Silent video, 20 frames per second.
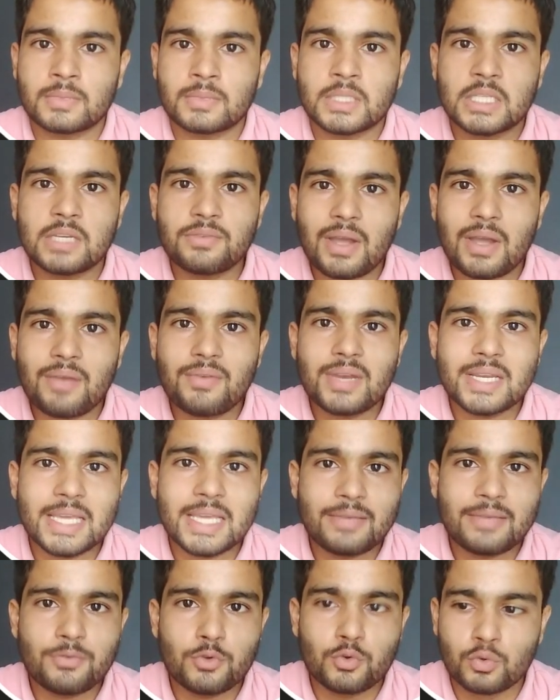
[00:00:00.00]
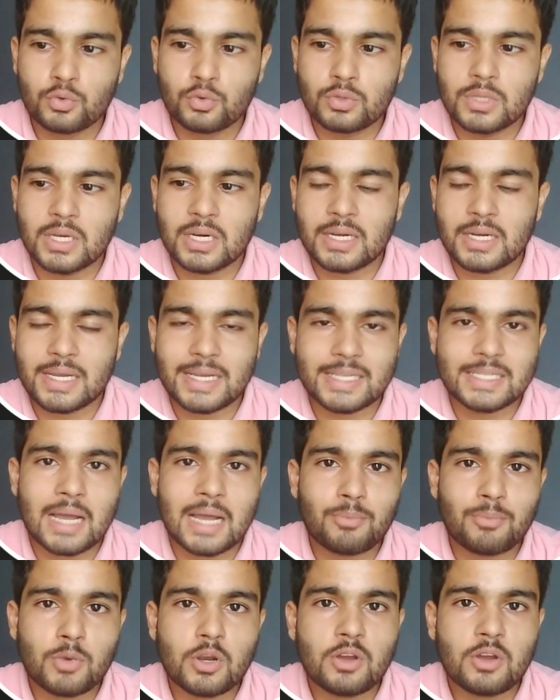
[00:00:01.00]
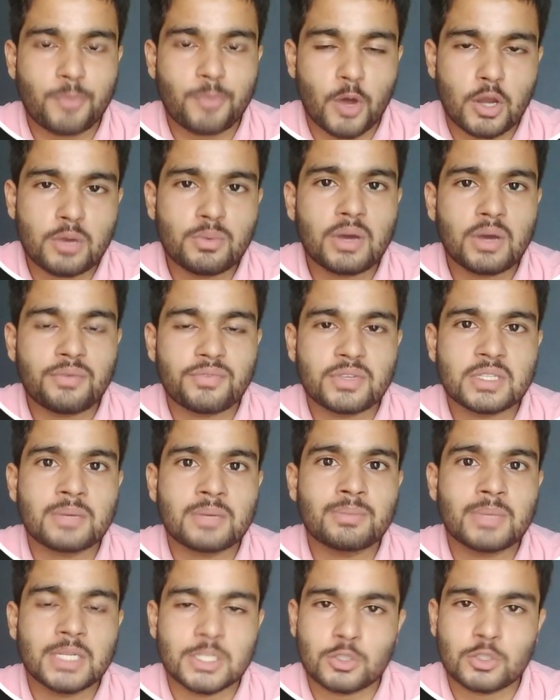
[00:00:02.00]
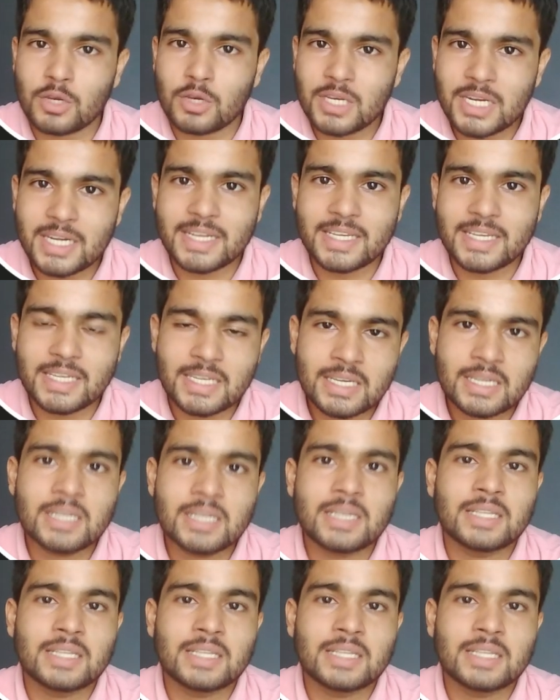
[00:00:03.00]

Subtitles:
If I will give you the example of polymorphism in Solidity,